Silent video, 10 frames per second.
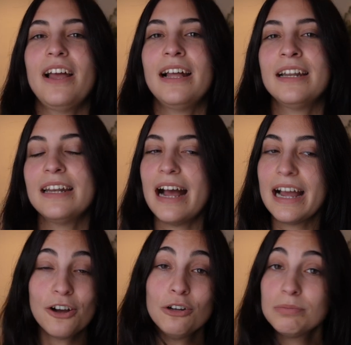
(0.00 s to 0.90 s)
And I
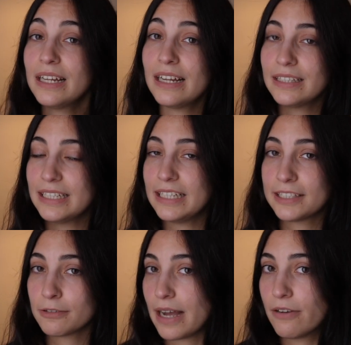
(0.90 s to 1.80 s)
hope that this
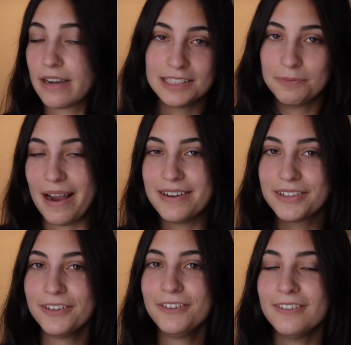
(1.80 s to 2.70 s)
somehow can inspire
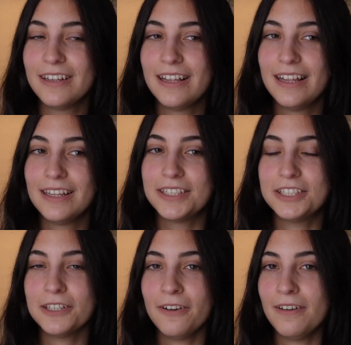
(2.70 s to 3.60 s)
you.
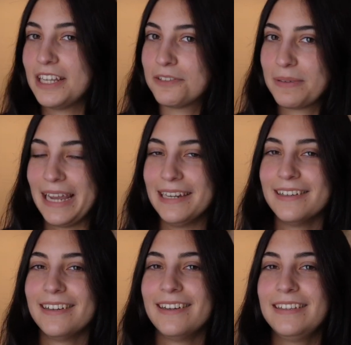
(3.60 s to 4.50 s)
So let's begin.